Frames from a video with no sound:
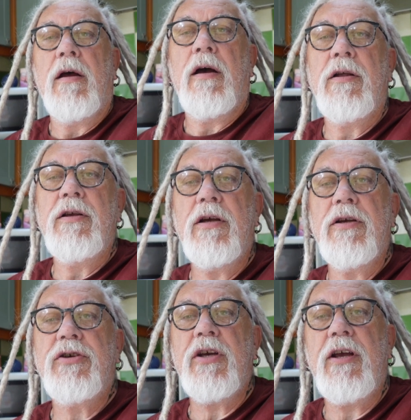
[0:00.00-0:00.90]
and you can
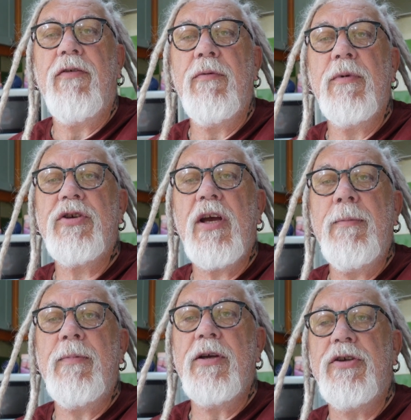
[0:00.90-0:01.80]
see from the same
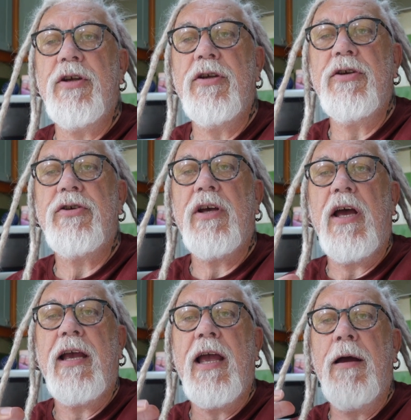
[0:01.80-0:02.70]
distance
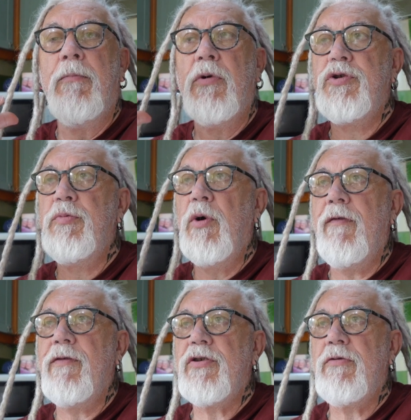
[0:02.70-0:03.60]
I get much more
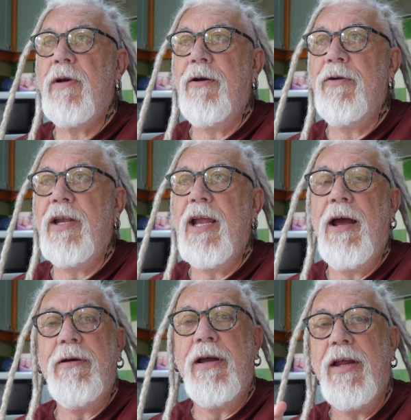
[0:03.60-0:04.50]
of a surrounding
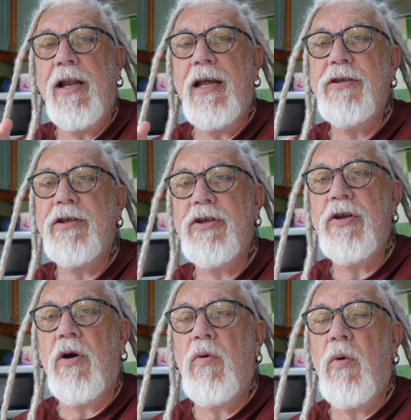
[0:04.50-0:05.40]
area. The lens is
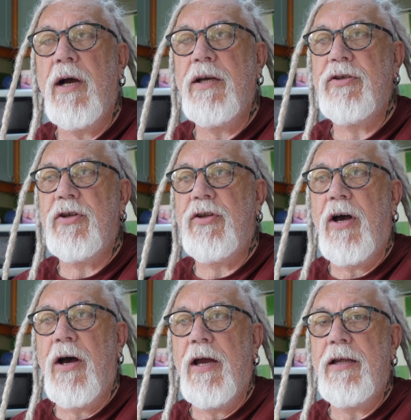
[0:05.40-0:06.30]
not quite so
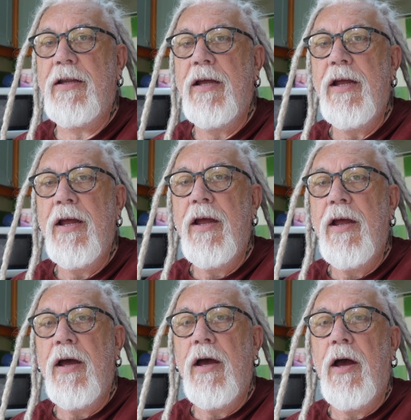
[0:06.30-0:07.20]
tight.
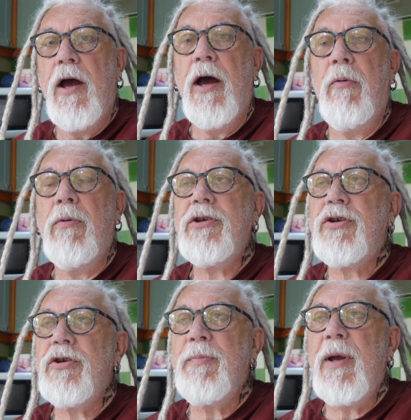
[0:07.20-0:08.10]
which
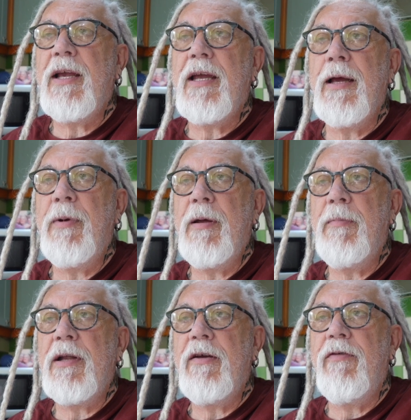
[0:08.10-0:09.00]
does make it a bit
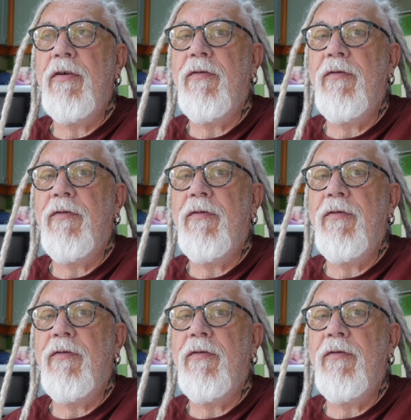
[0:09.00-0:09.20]
better for